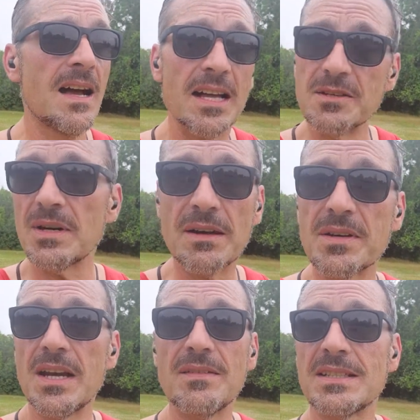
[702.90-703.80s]
I don't have
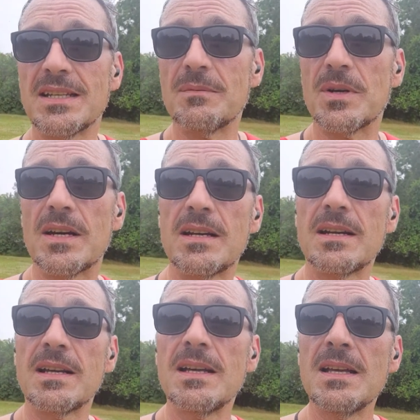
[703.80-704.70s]
cravings anymore.
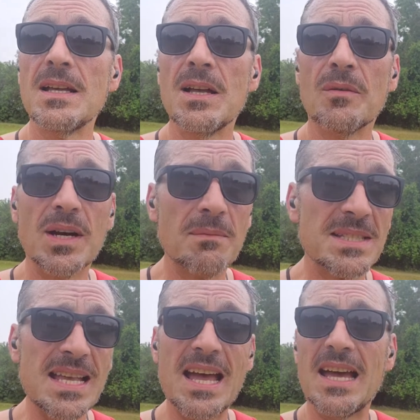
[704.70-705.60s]
When I'm
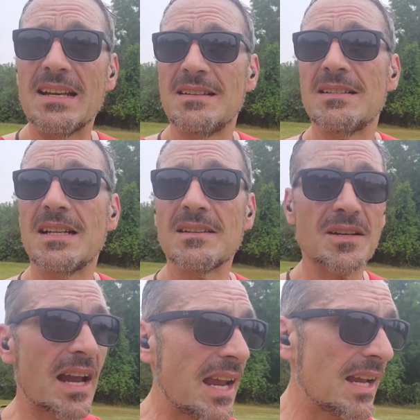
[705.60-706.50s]
sad or
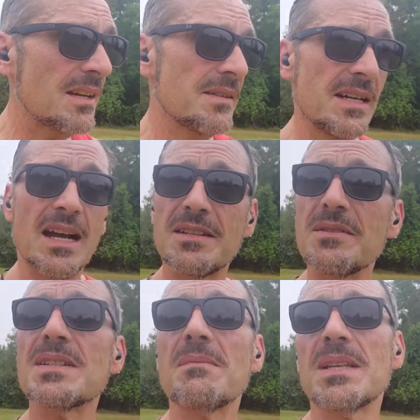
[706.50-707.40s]
angry, I do
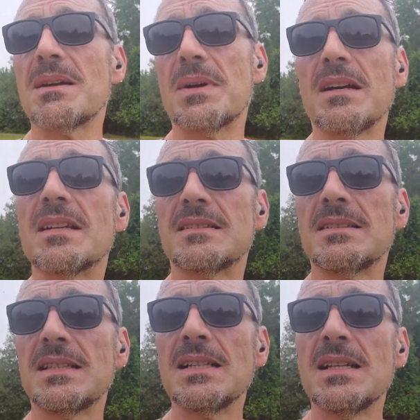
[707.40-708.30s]
something about it,
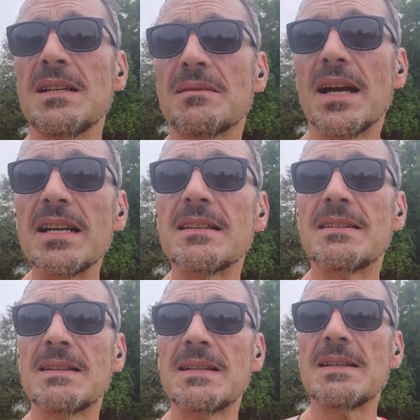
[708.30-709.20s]
right?
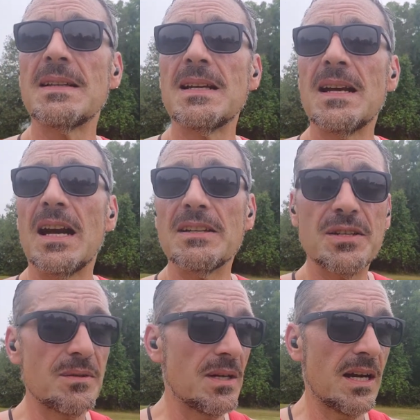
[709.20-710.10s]
I
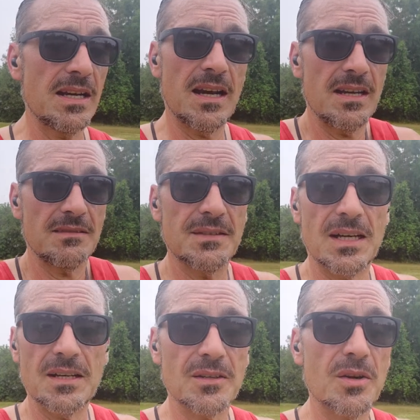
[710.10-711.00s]
do.
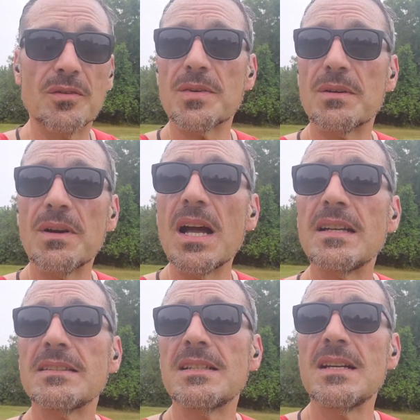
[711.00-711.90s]
I'll go for a
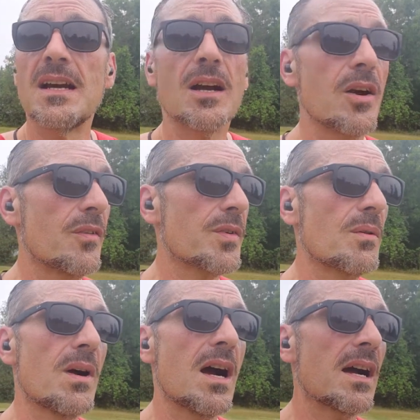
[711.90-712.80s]
run, I'll go for a
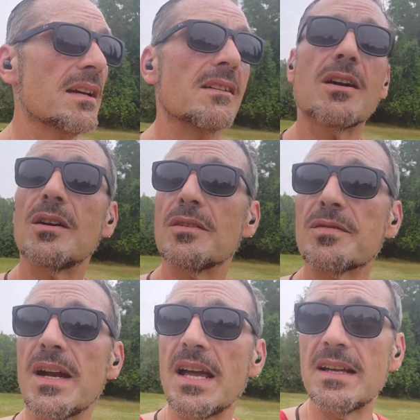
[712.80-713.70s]
walk, I'll call a
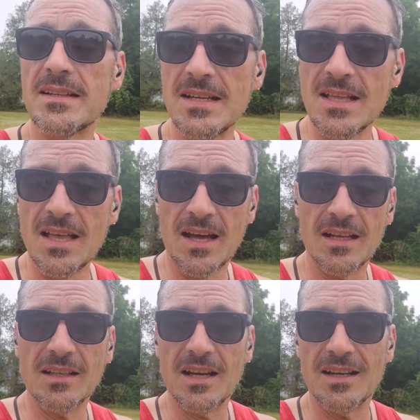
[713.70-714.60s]
friend,
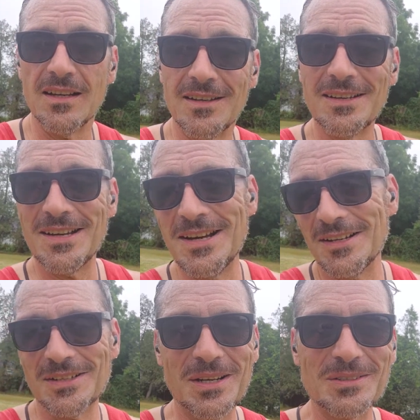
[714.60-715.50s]

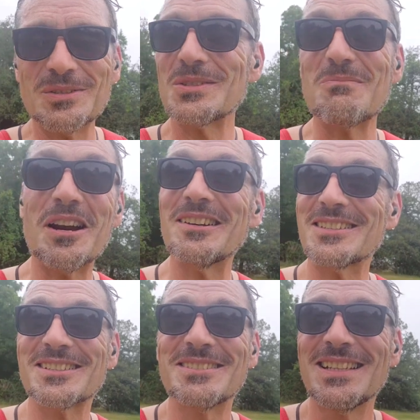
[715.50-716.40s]
I'll do some art.